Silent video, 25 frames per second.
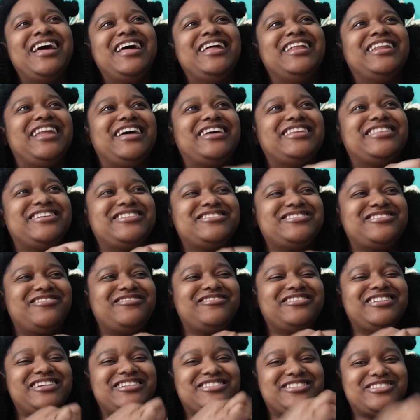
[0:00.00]
Like, there's
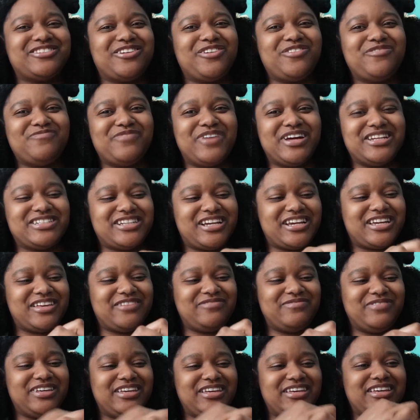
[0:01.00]
only so much I can
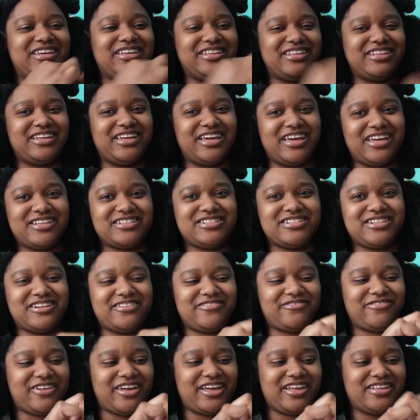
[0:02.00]
be engaged in a
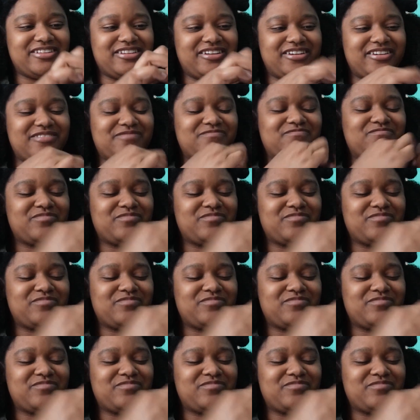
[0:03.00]
fandom